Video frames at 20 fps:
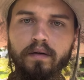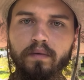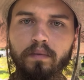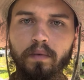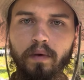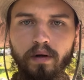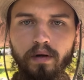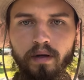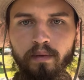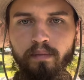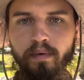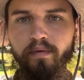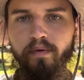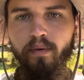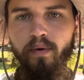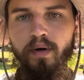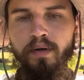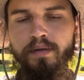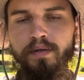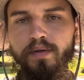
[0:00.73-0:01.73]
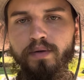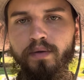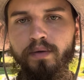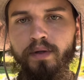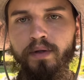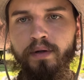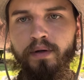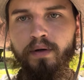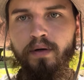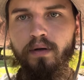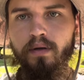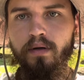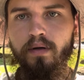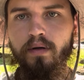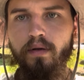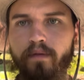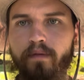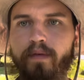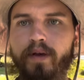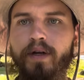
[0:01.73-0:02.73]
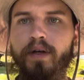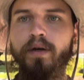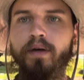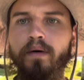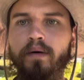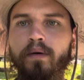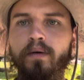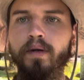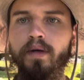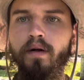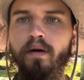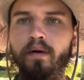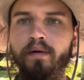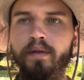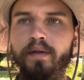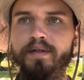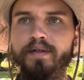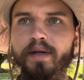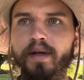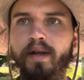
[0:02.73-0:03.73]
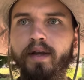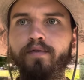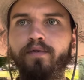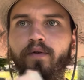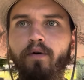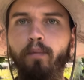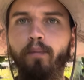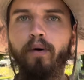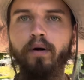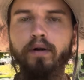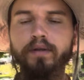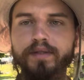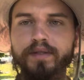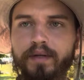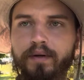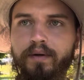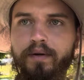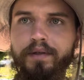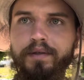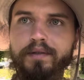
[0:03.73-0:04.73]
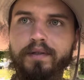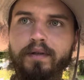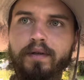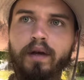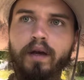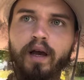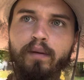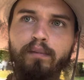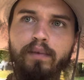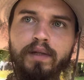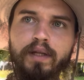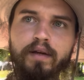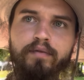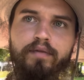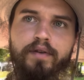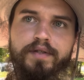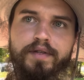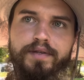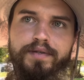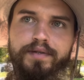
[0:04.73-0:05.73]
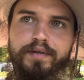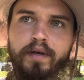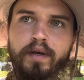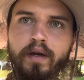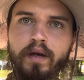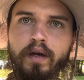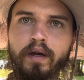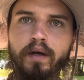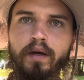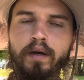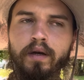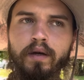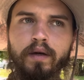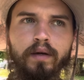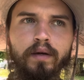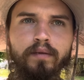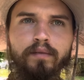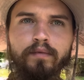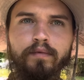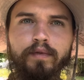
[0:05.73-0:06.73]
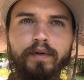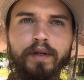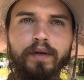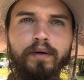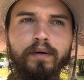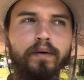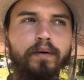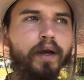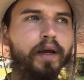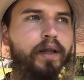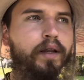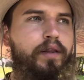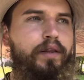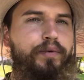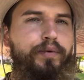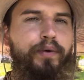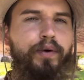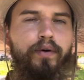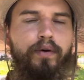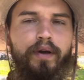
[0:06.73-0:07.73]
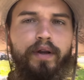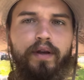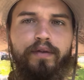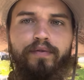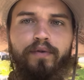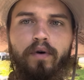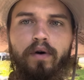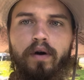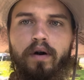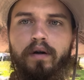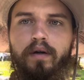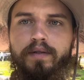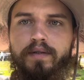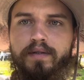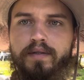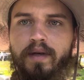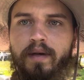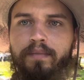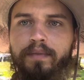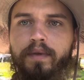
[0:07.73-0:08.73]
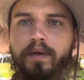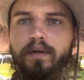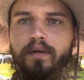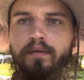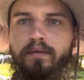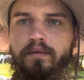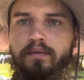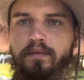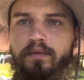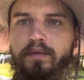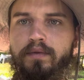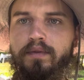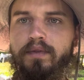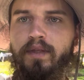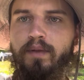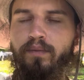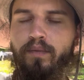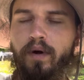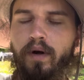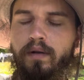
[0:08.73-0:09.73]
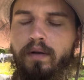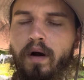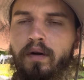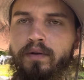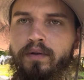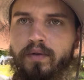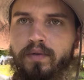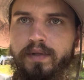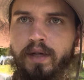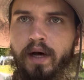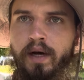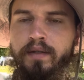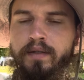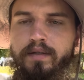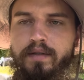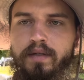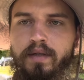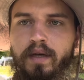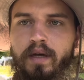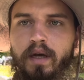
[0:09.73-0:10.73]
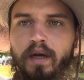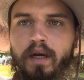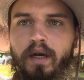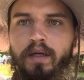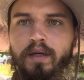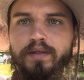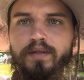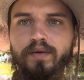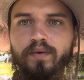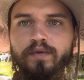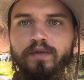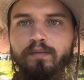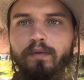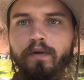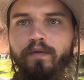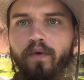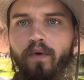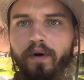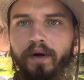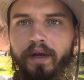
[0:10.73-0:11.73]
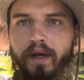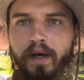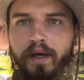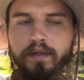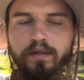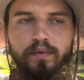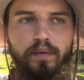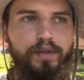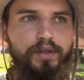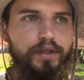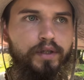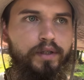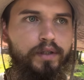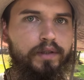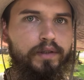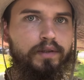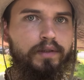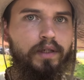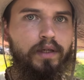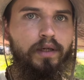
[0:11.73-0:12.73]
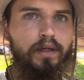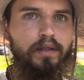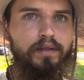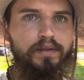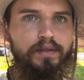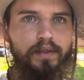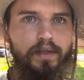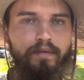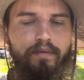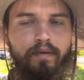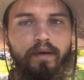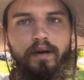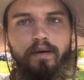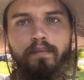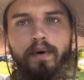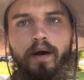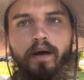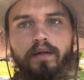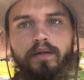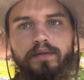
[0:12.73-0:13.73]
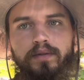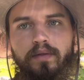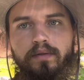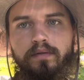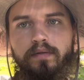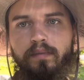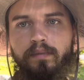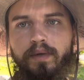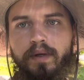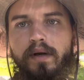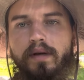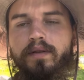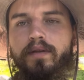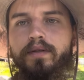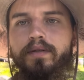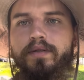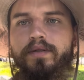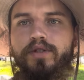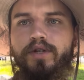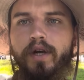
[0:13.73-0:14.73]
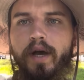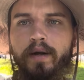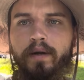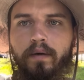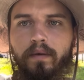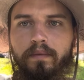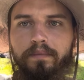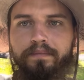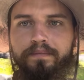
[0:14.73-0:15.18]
Welcome everyone to another video here in this eighty-four part series. I believe this is video eighty-three or eighty-four, it's something somewhere along those lines. Soon to be forty-eight, which is a significant milestone for me on this channel.